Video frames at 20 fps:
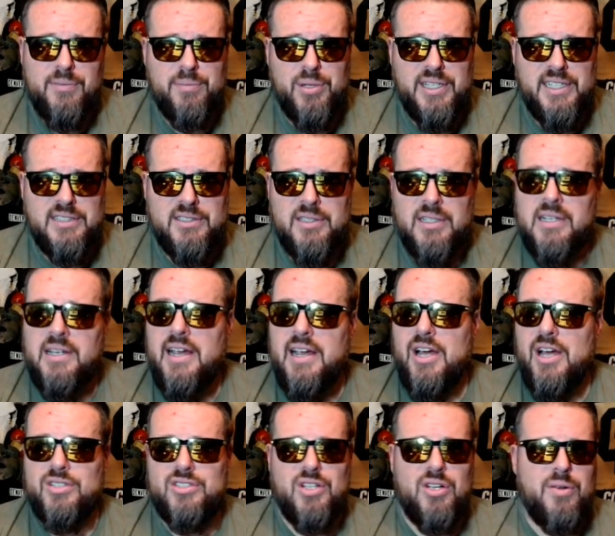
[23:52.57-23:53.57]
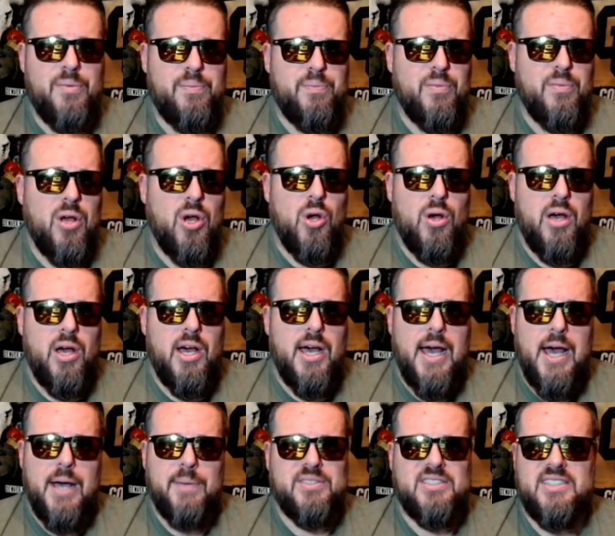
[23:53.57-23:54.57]
Please. Arizona
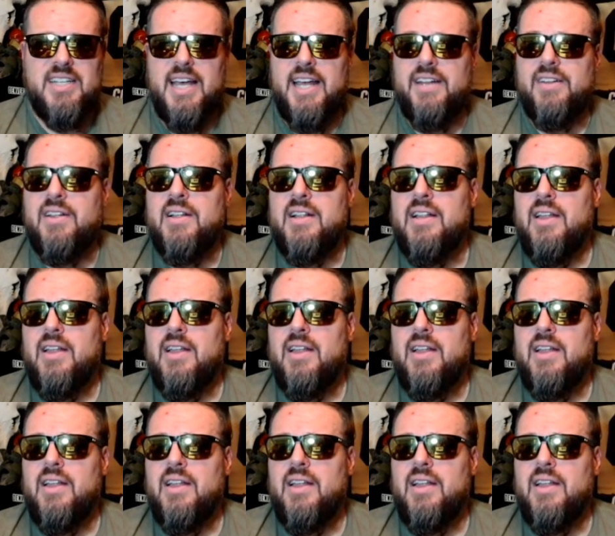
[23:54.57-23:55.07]
upset